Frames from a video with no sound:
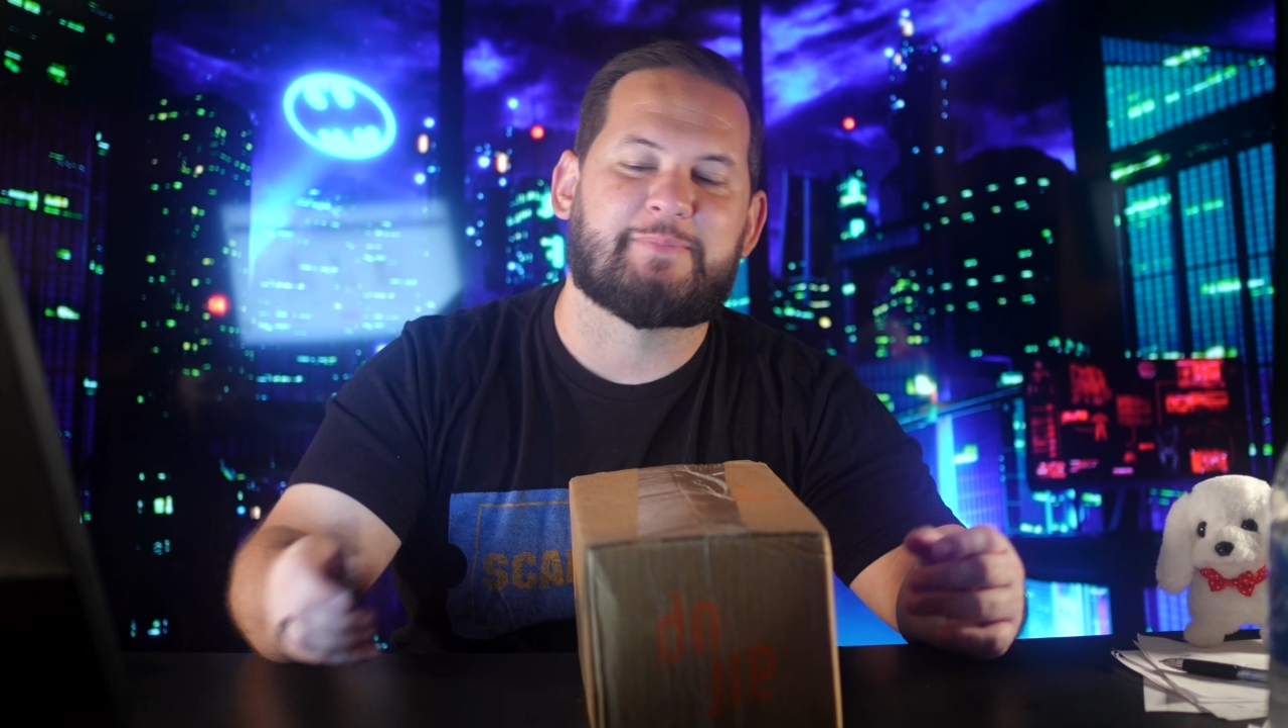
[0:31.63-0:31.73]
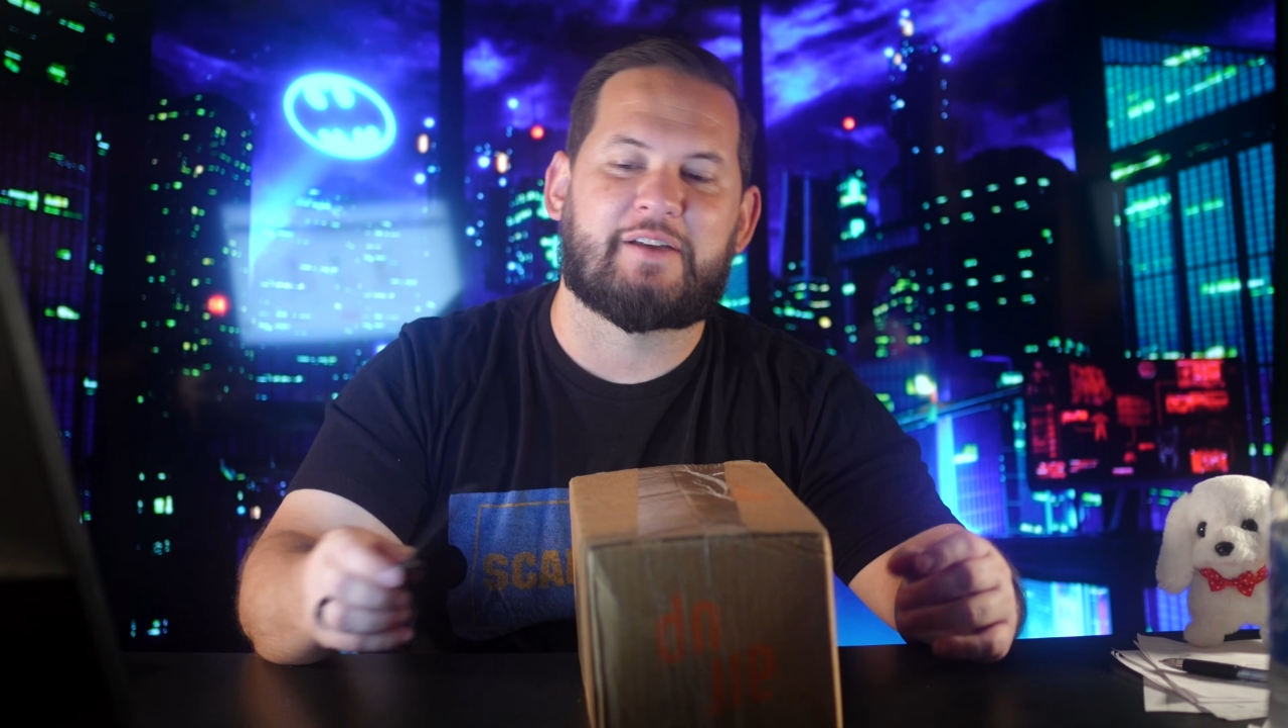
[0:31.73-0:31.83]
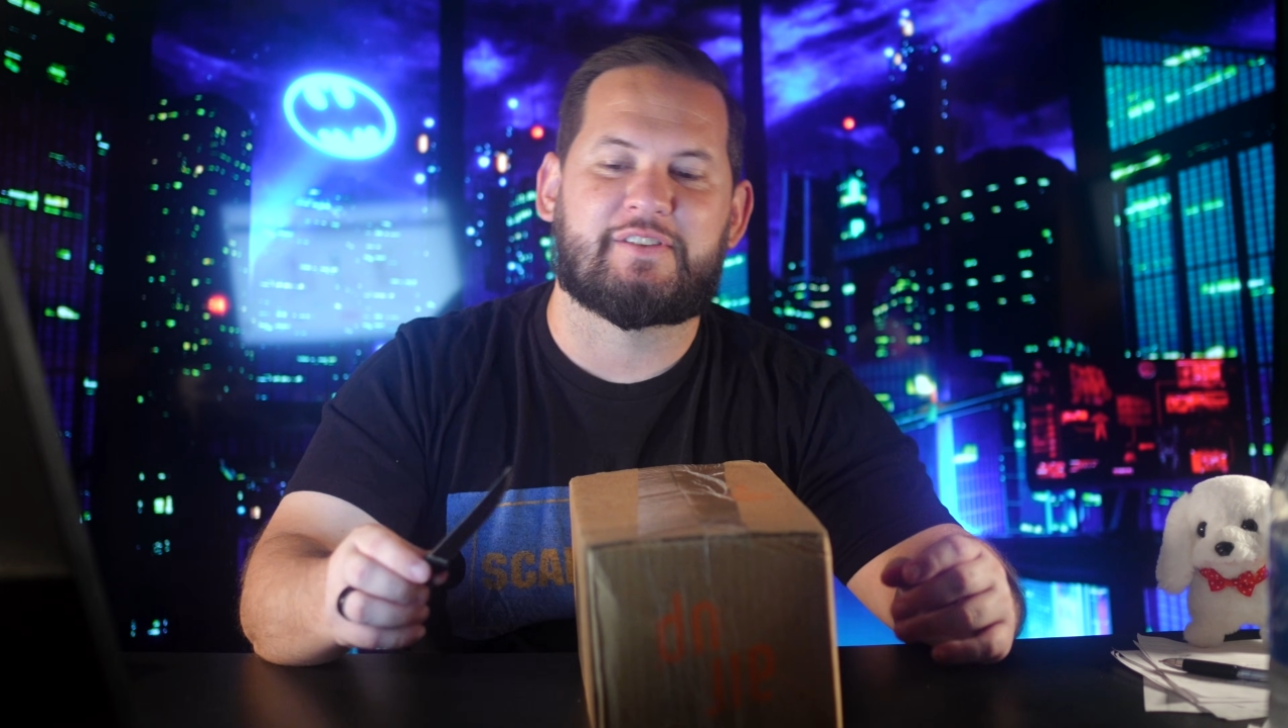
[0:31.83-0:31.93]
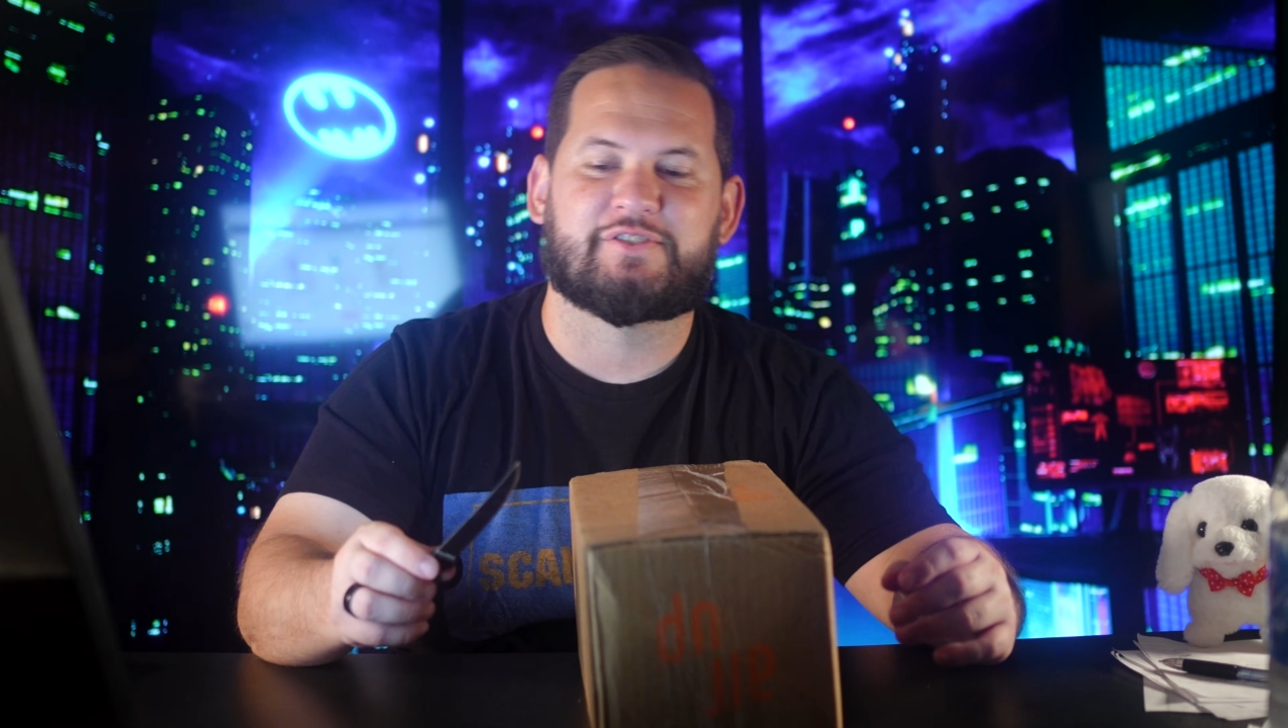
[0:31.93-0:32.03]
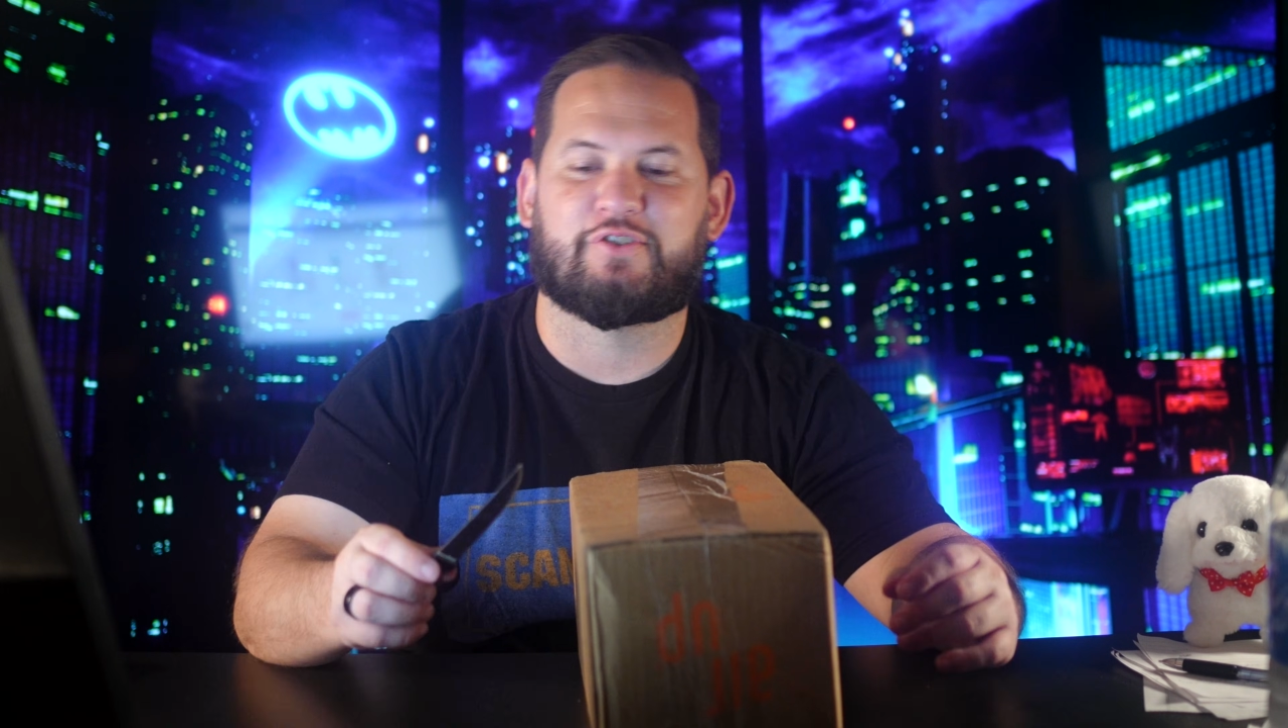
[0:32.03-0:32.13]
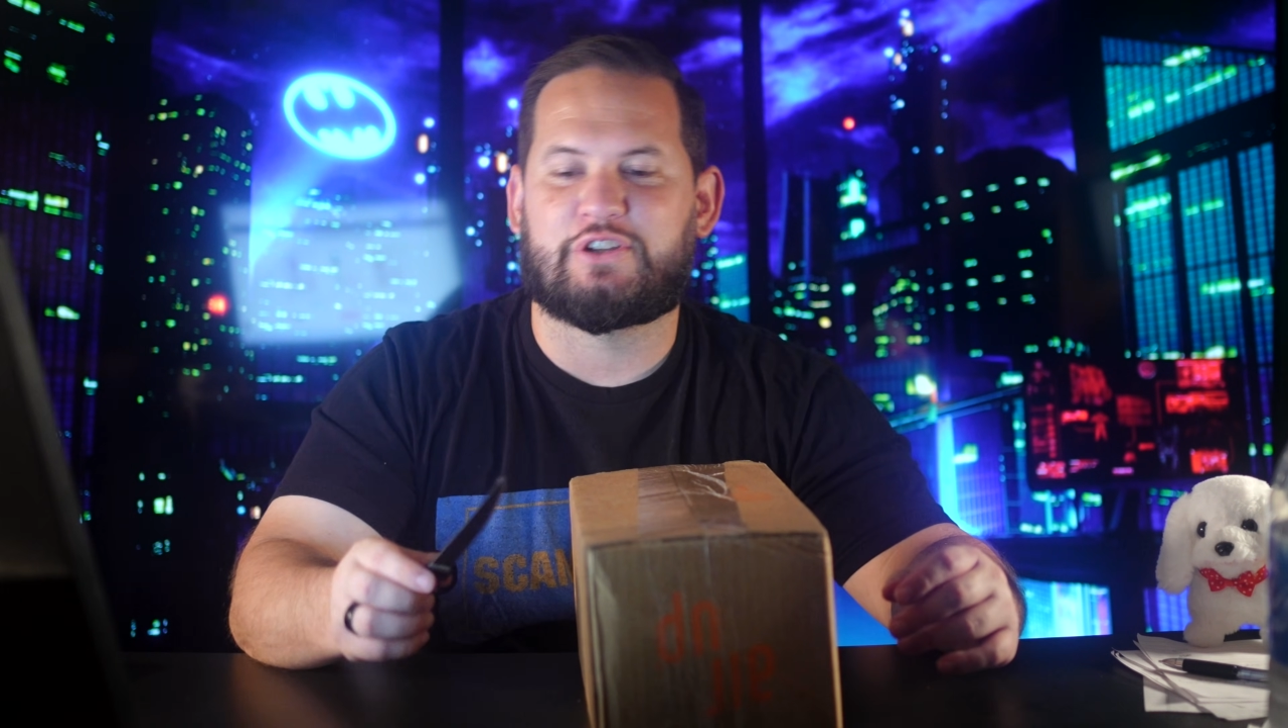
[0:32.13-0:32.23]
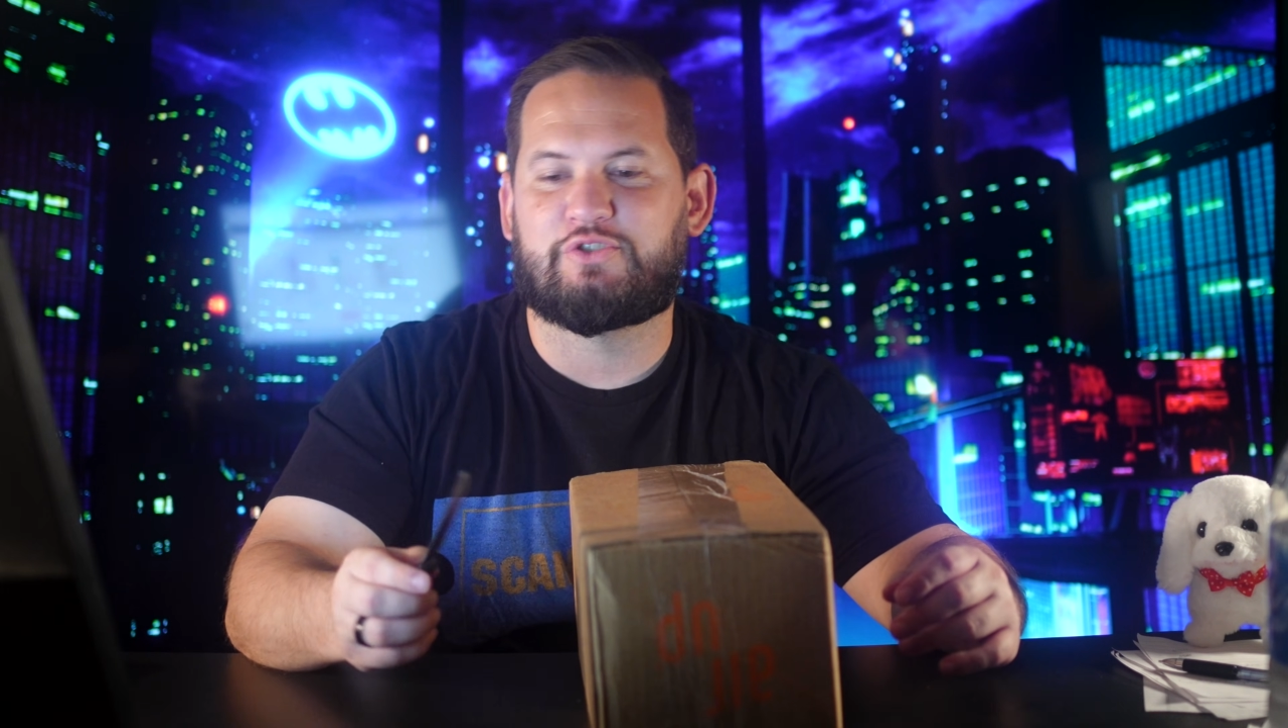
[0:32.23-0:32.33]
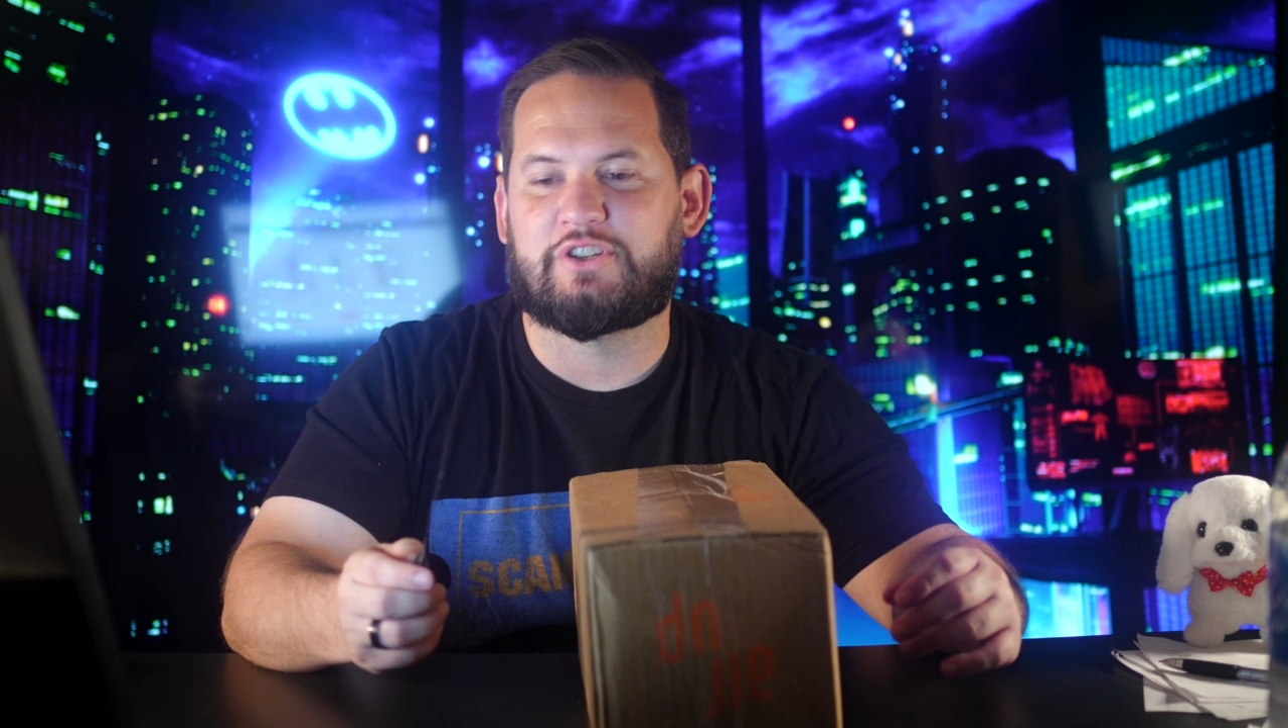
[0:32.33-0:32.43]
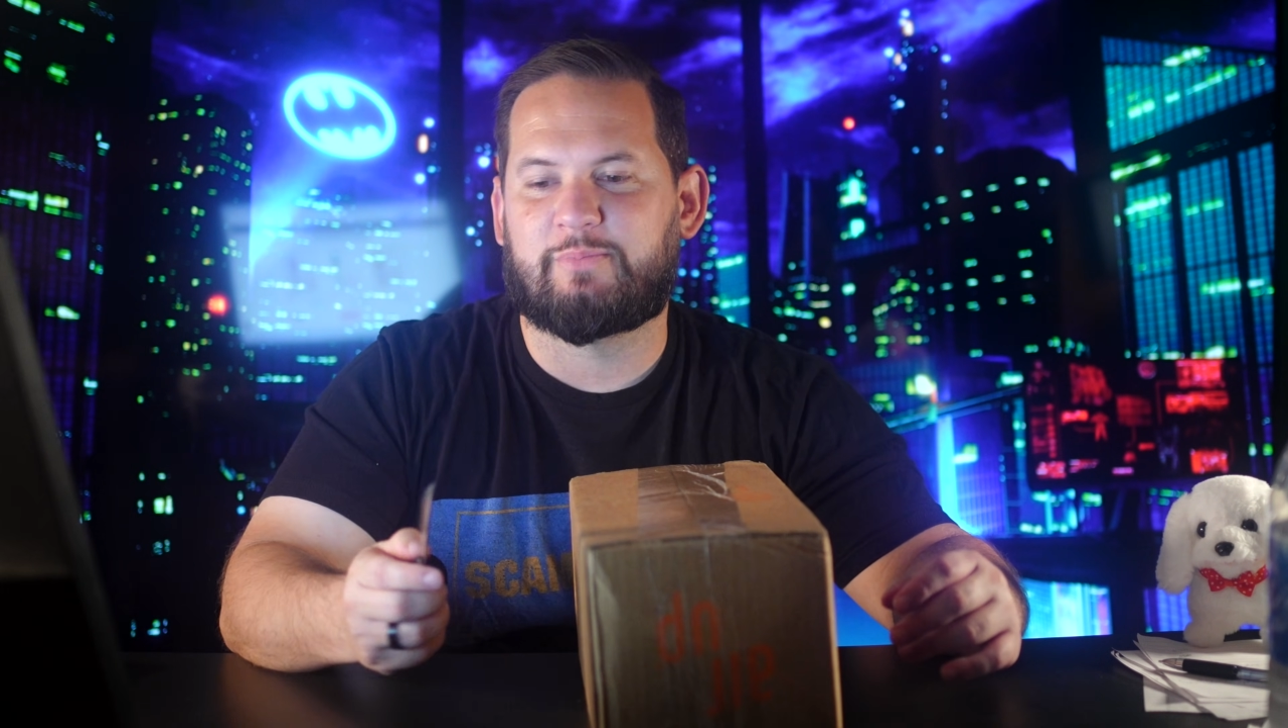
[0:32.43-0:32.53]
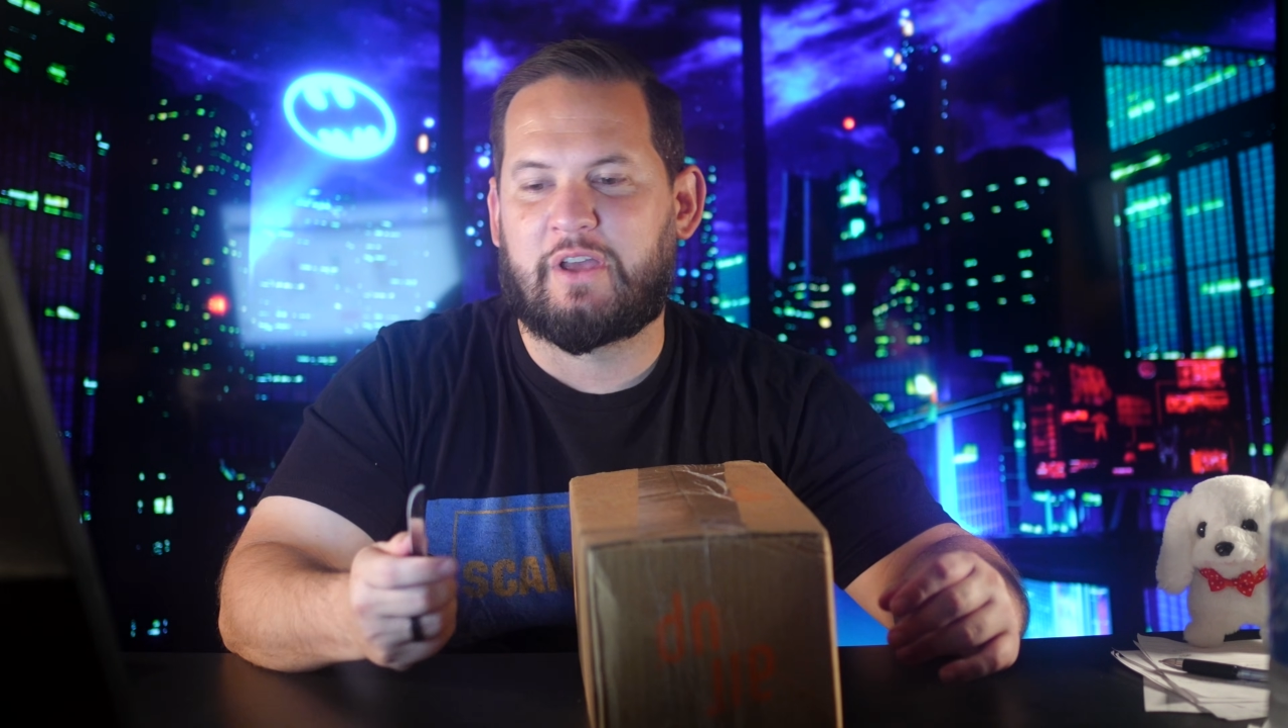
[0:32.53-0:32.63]
about this on
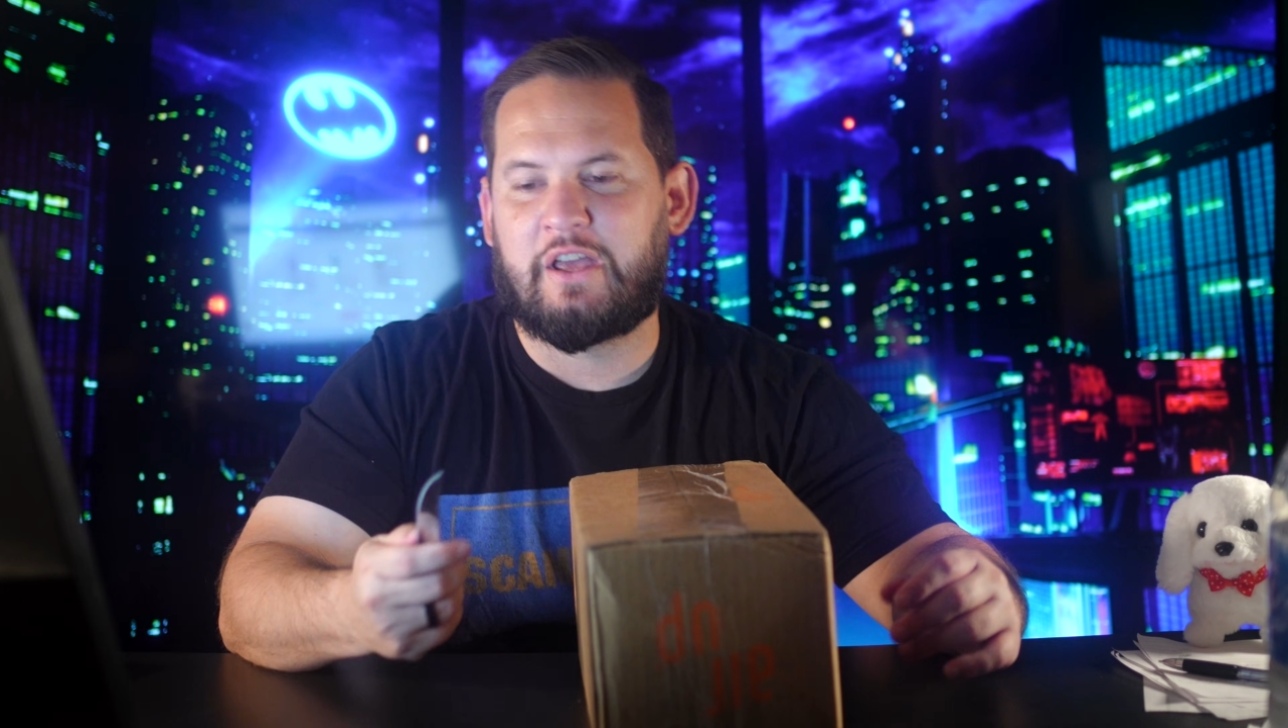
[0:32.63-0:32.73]
YouTube,